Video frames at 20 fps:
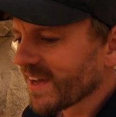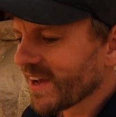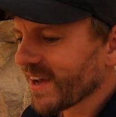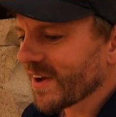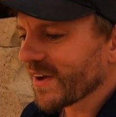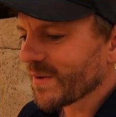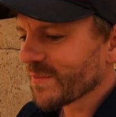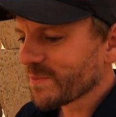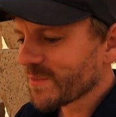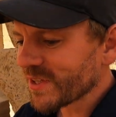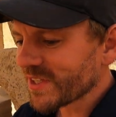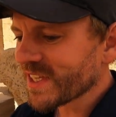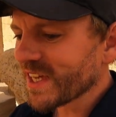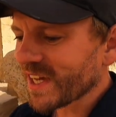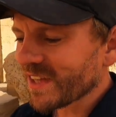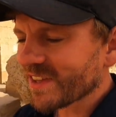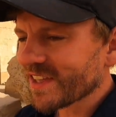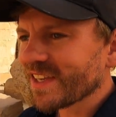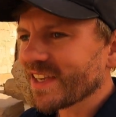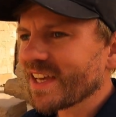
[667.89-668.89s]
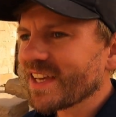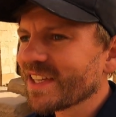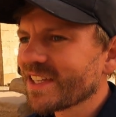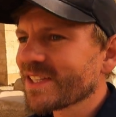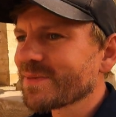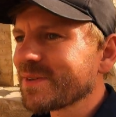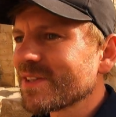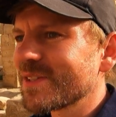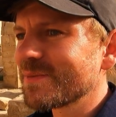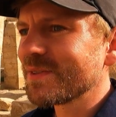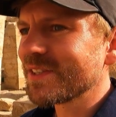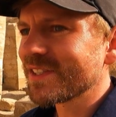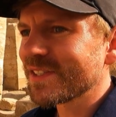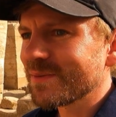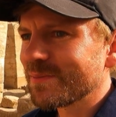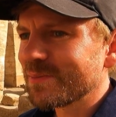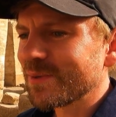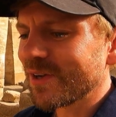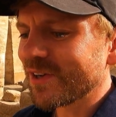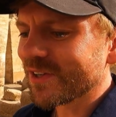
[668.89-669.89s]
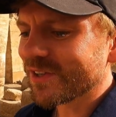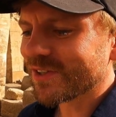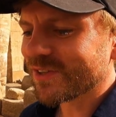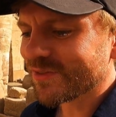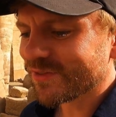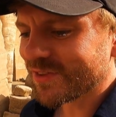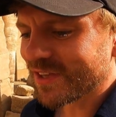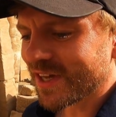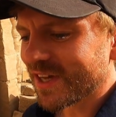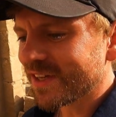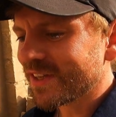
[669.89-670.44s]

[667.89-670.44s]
Um, but yeah, the lake is meant to be symbolic of